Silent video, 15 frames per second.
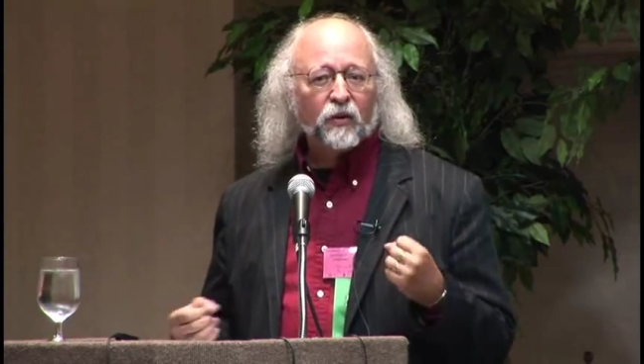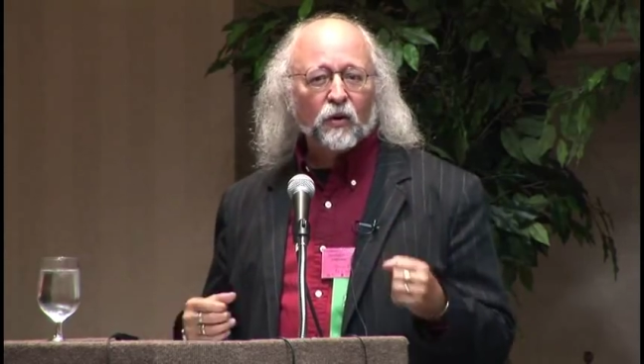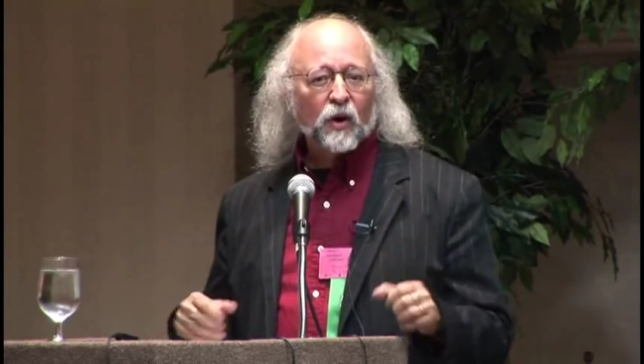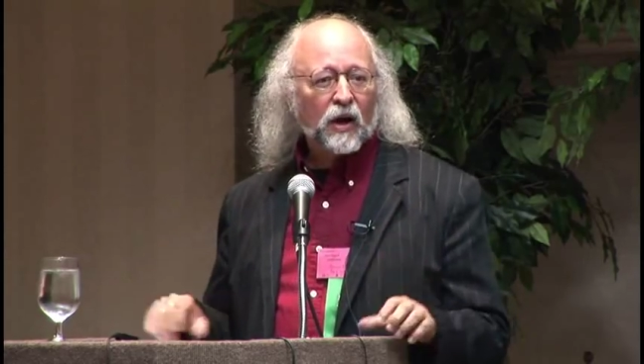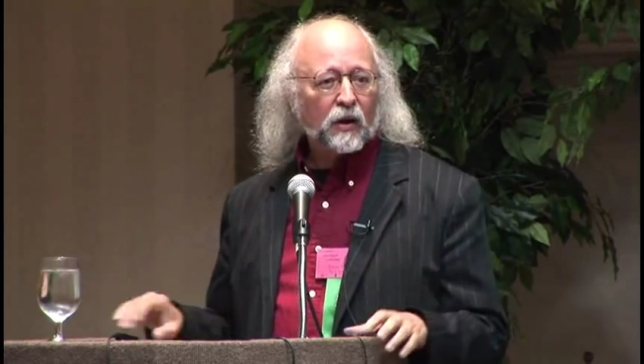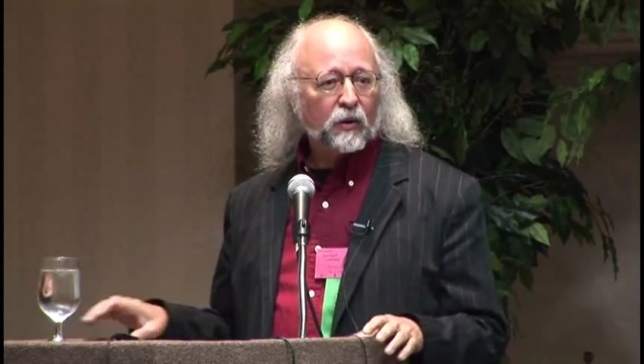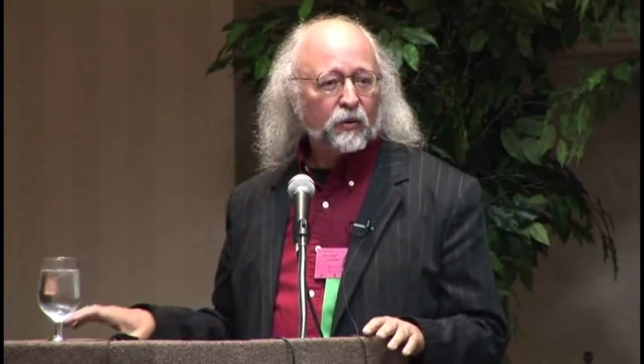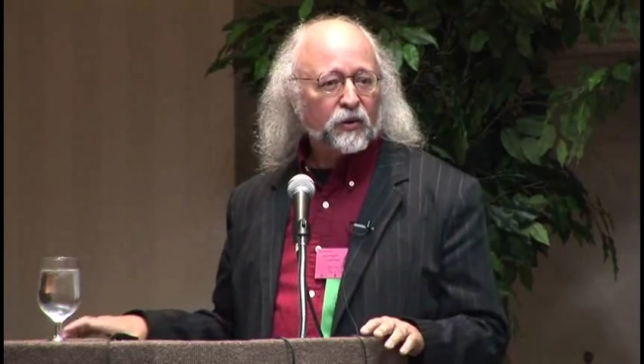You know
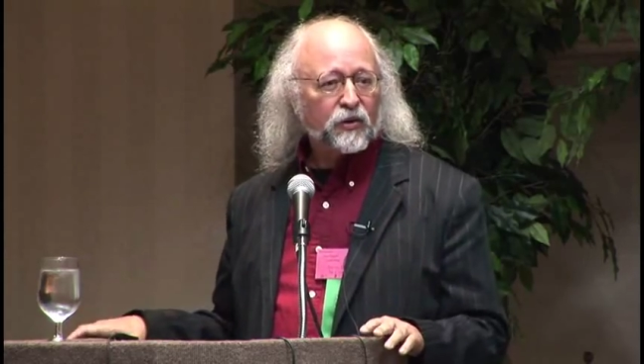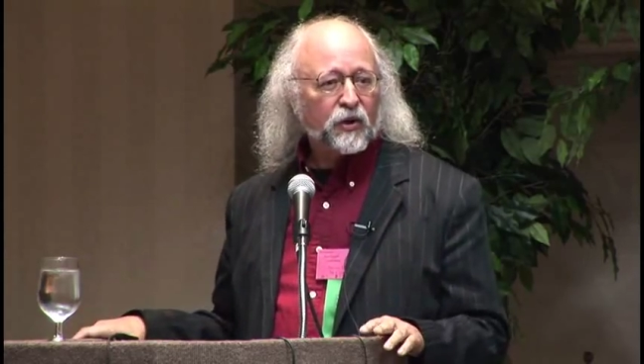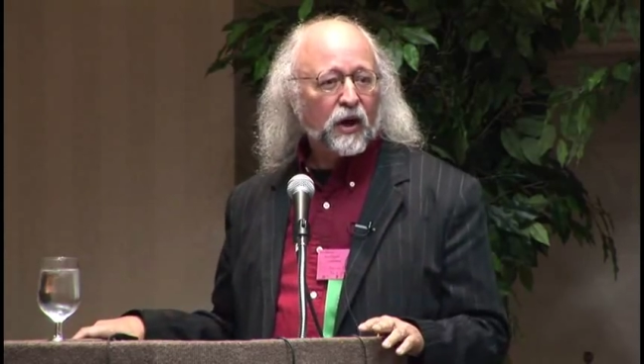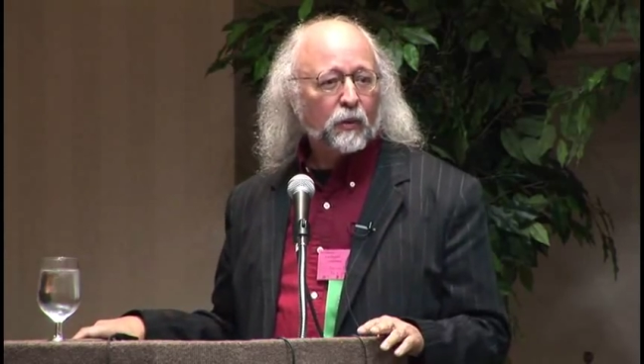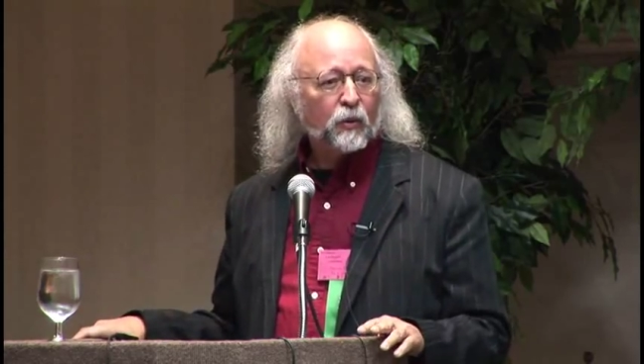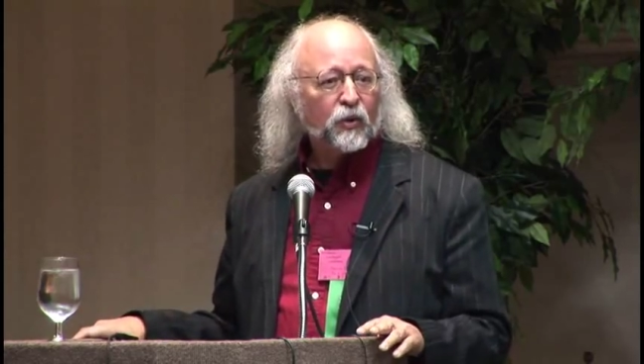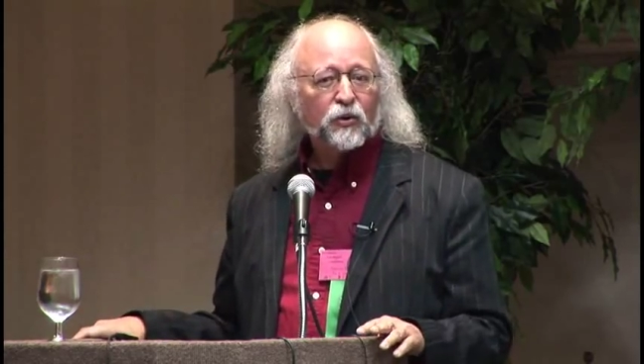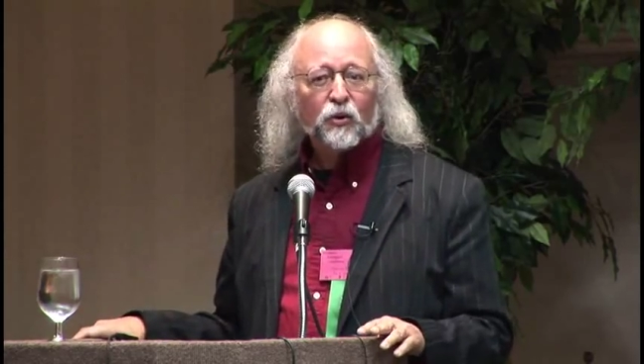how to
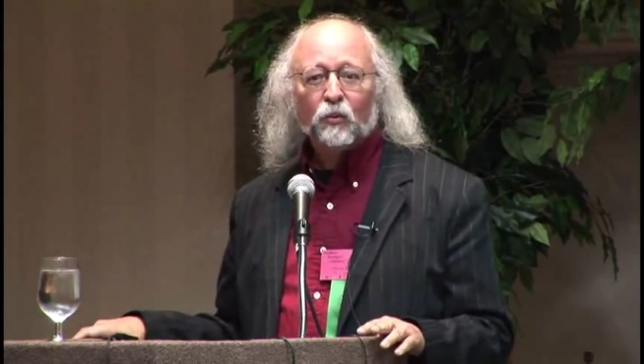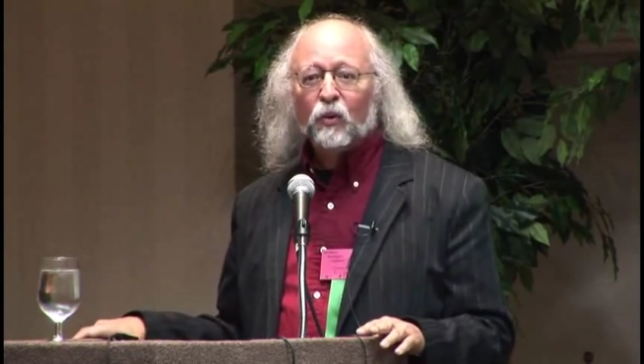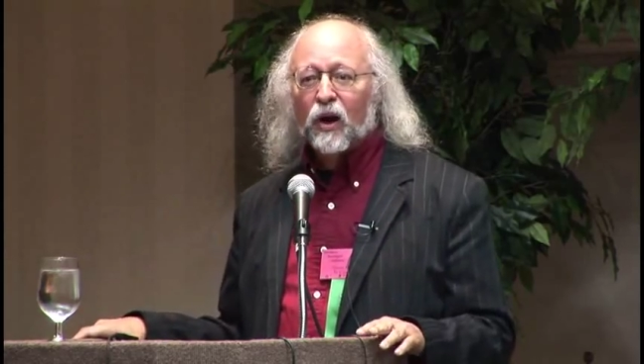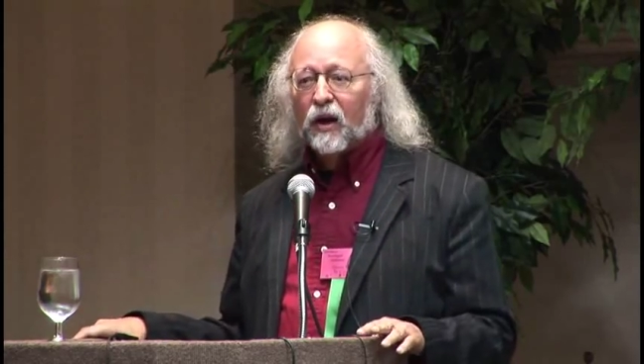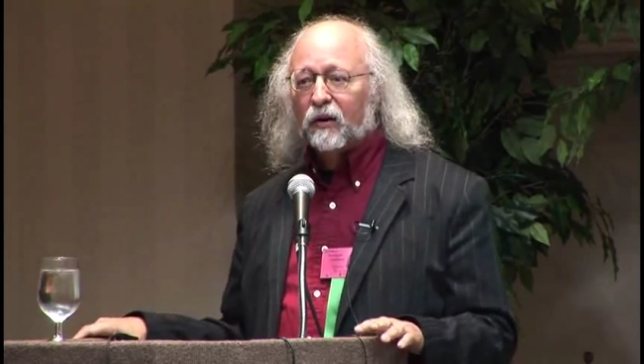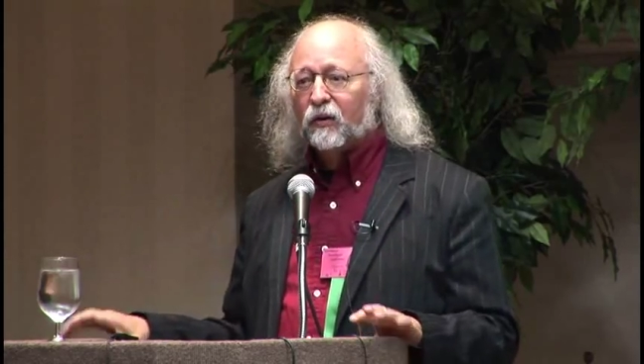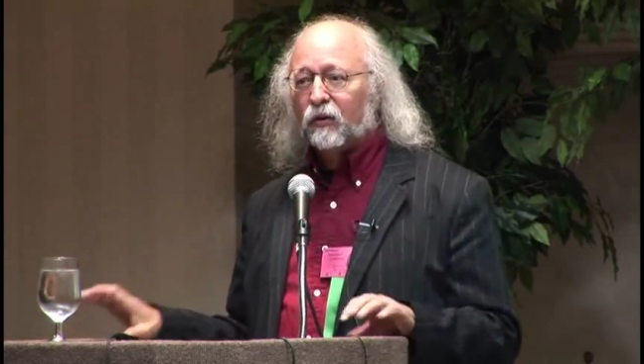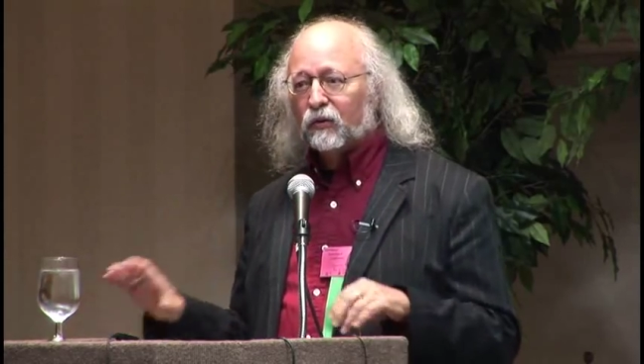establish your
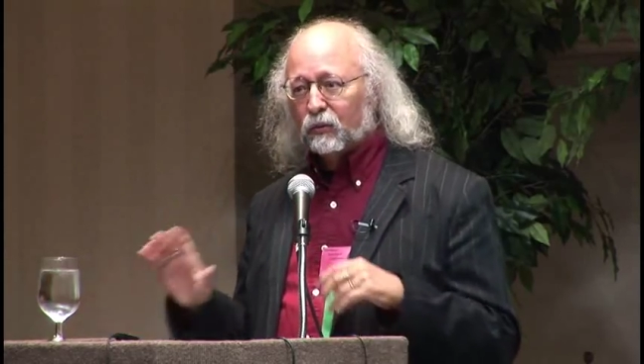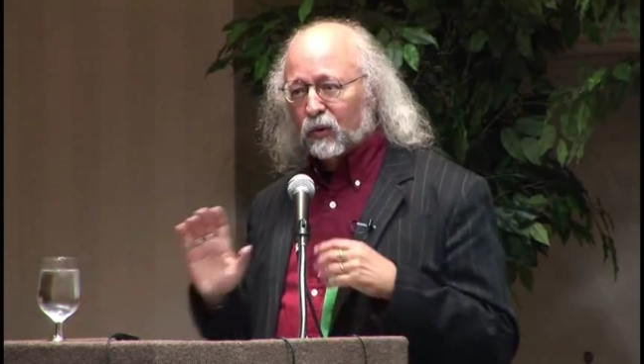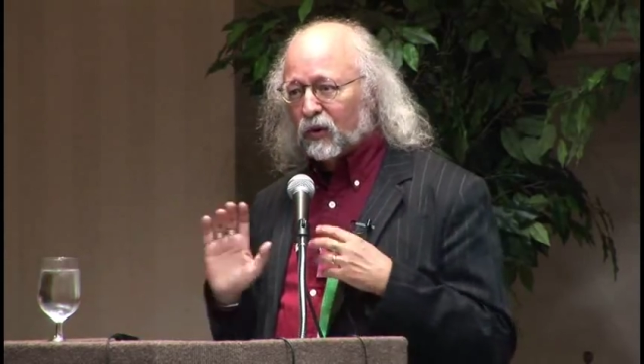practice.